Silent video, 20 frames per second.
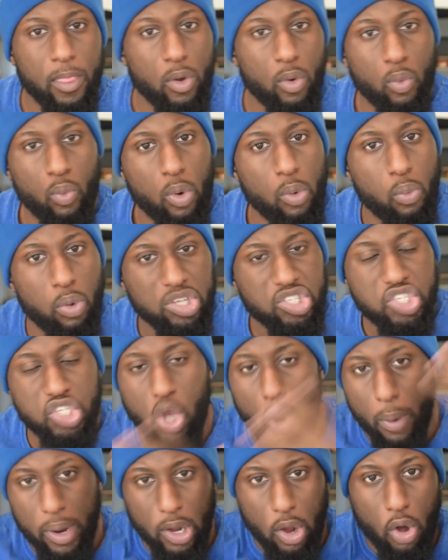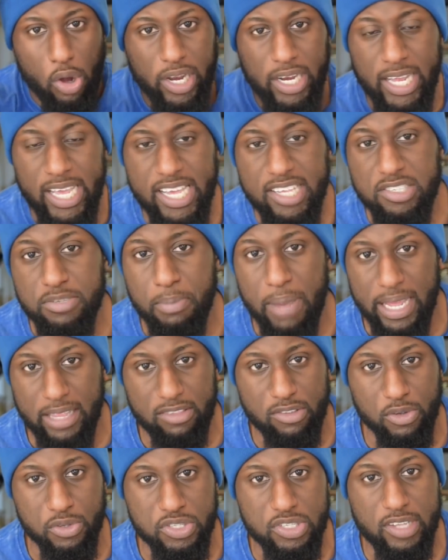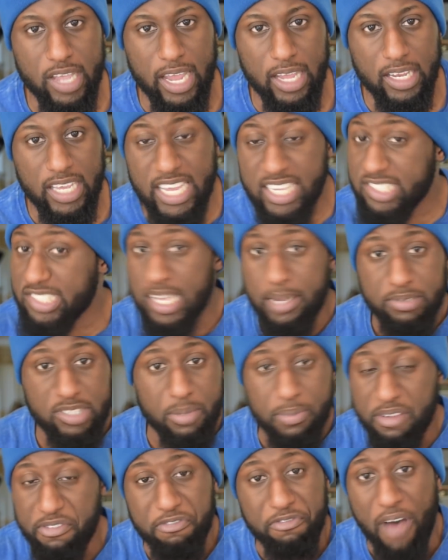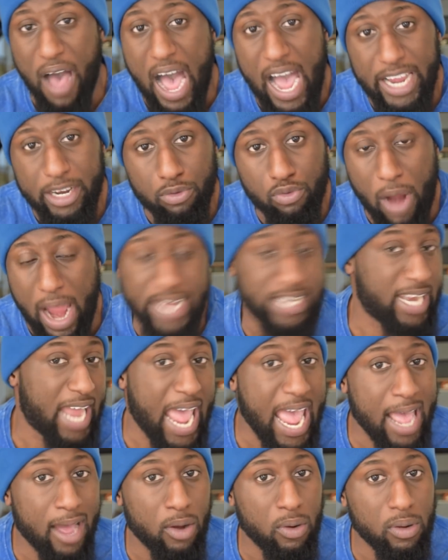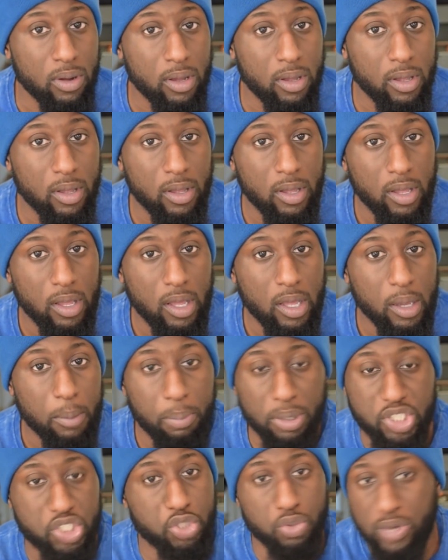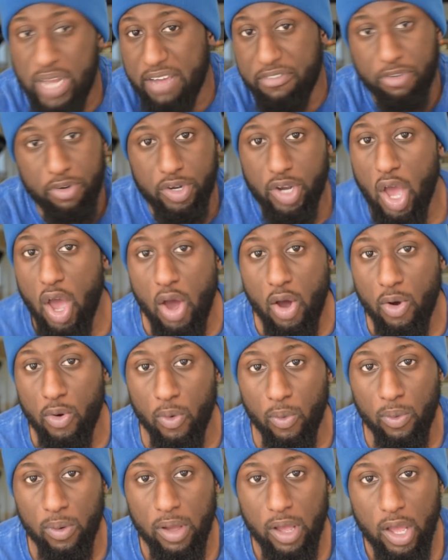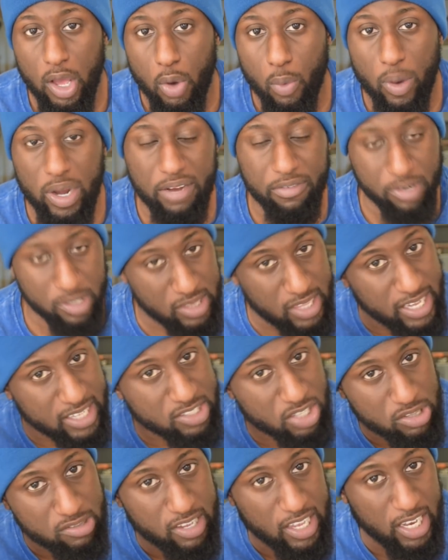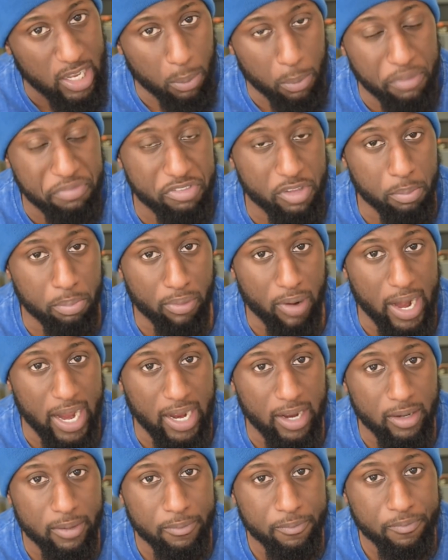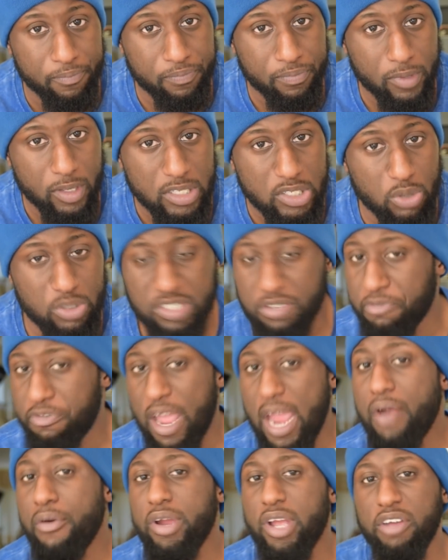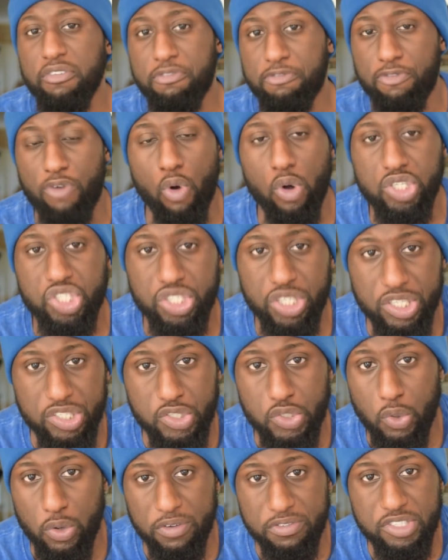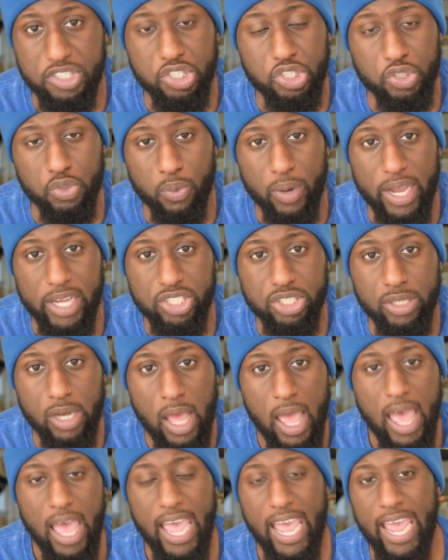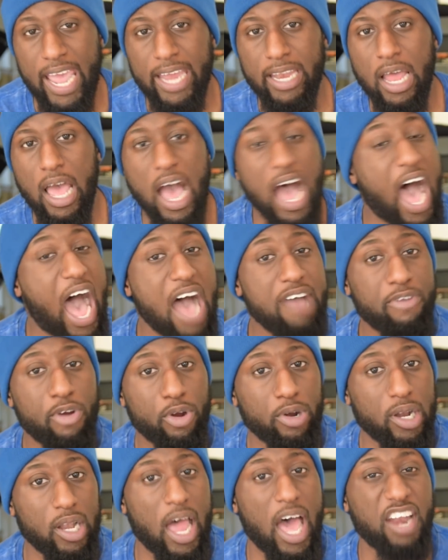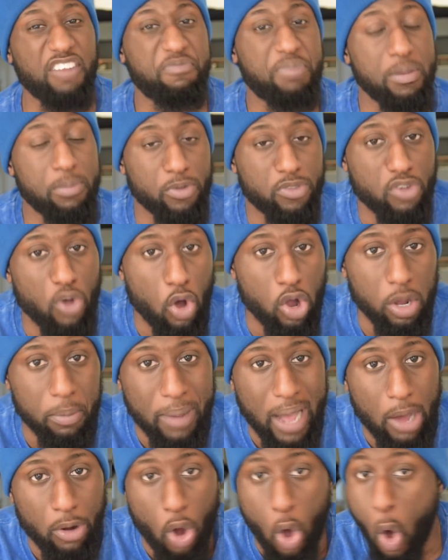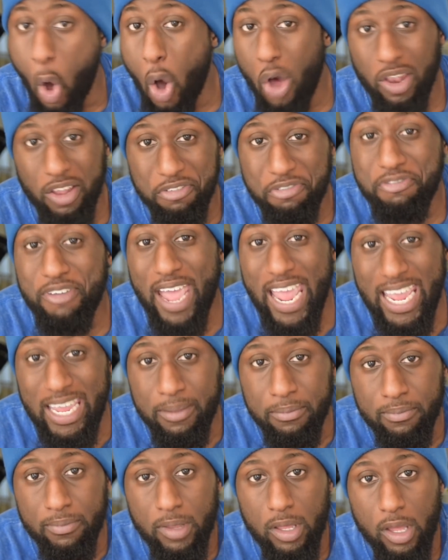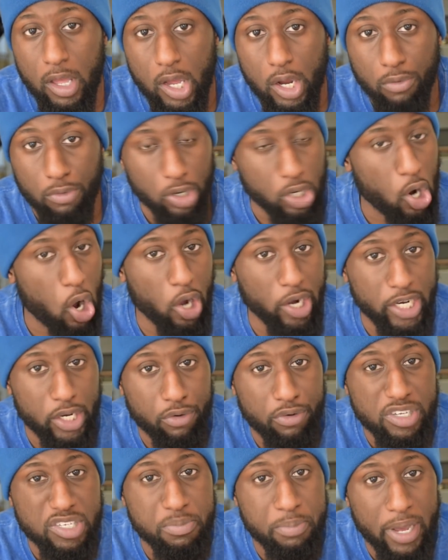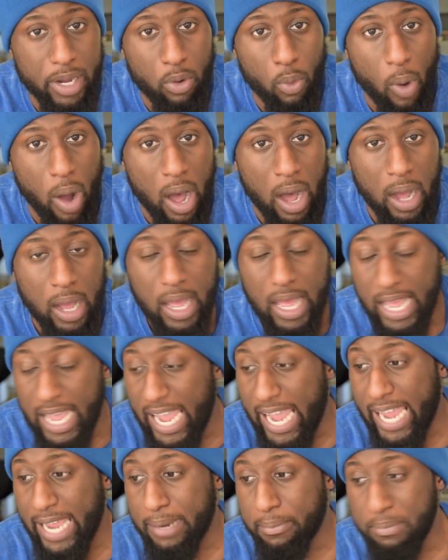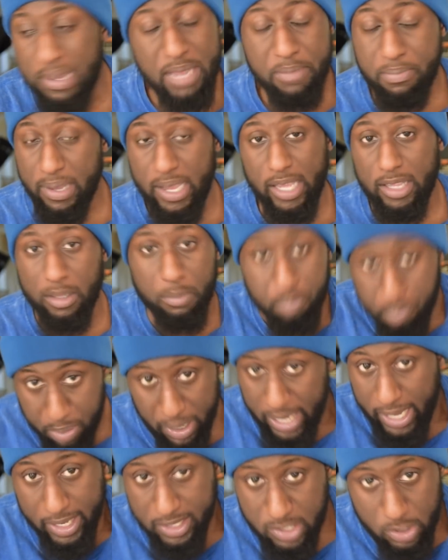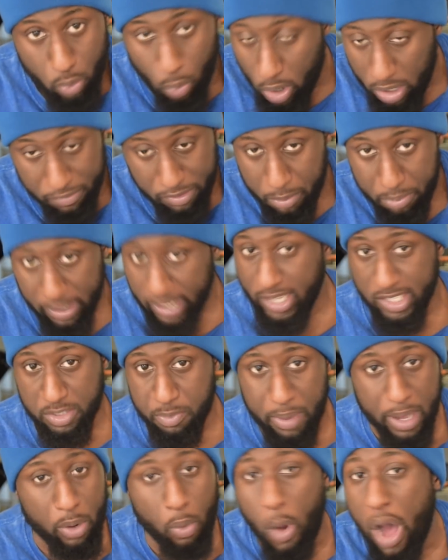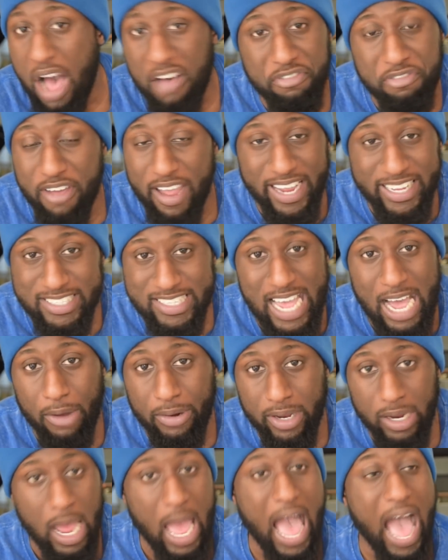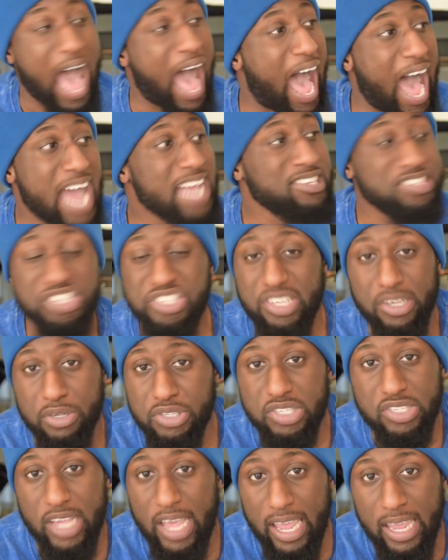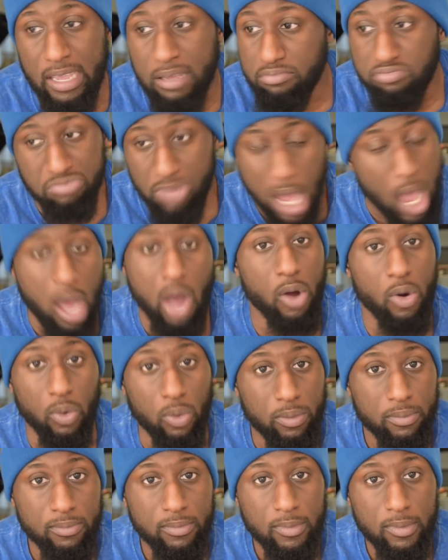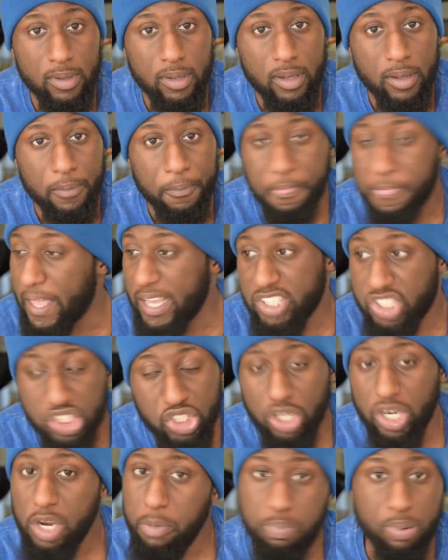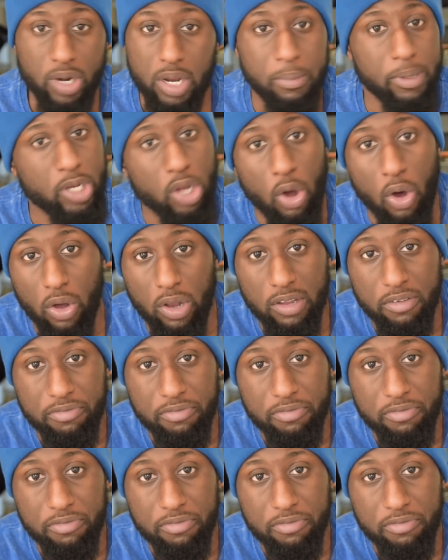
what's going on in his mental state? He seems to be fine right now, but you never know whenever things are dealing with the brain. So it's a very unfortunate sort of situation. And I've heard a lot of people talk about Hall of Fame regarding Chris Benoit, and me being the biggest, one of the biggest Benoit fans out here, I still say no, they shouldn't put him in the Hall of